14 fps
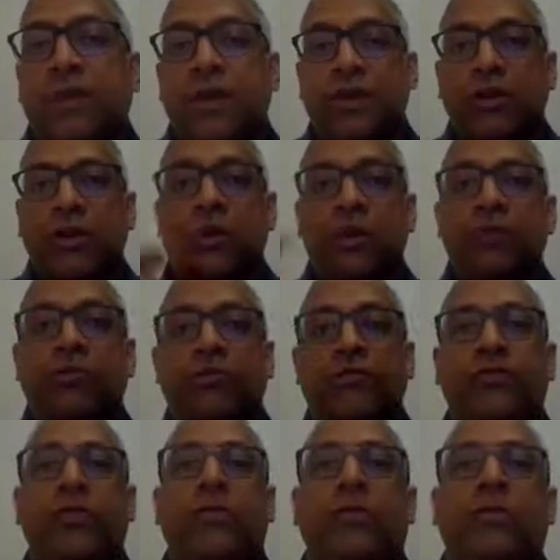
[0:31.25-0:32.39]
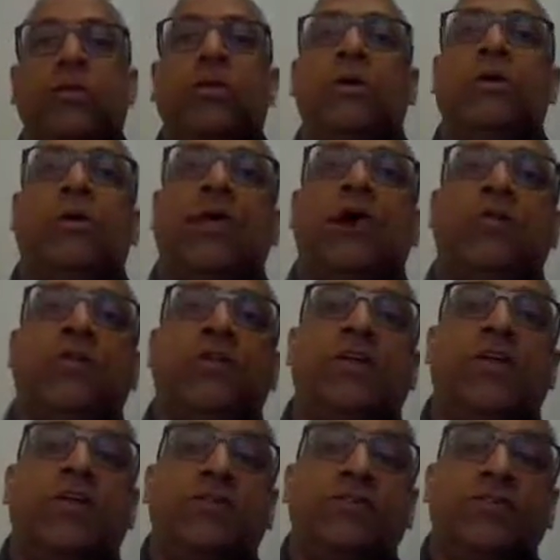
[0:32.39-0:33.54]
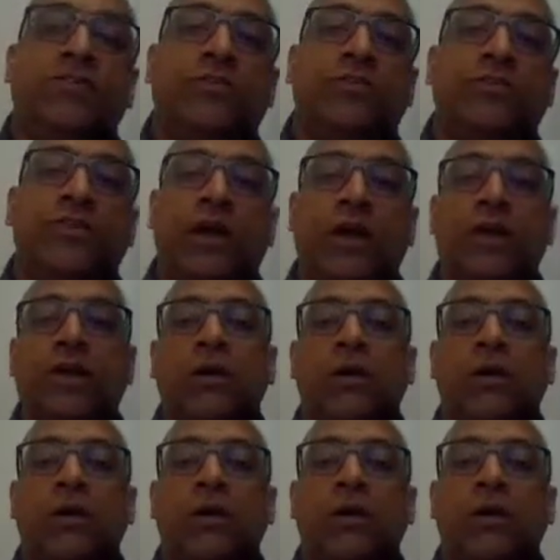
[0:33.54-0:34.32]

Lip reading: an overview of the Yoga Sutra,